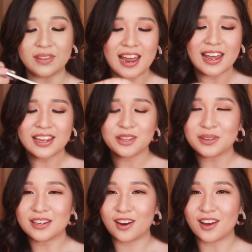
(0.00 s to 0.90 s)
I like it
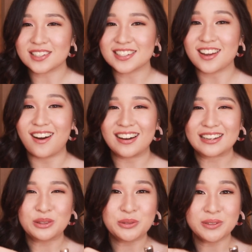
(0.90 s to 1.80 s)
when glosses
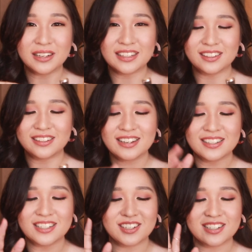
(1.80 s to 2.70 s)
aren't too glittery.
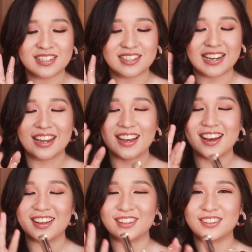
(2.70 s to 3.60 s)
It's just like
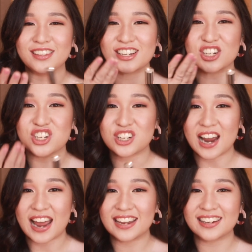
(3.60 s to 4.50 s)
a thick
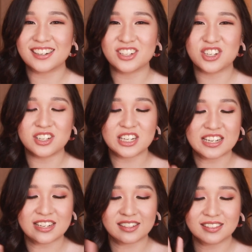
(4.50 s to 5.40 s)
shine and
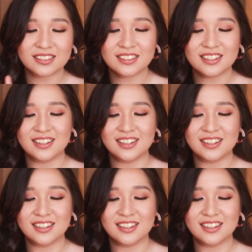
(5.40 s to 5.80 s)
sheen.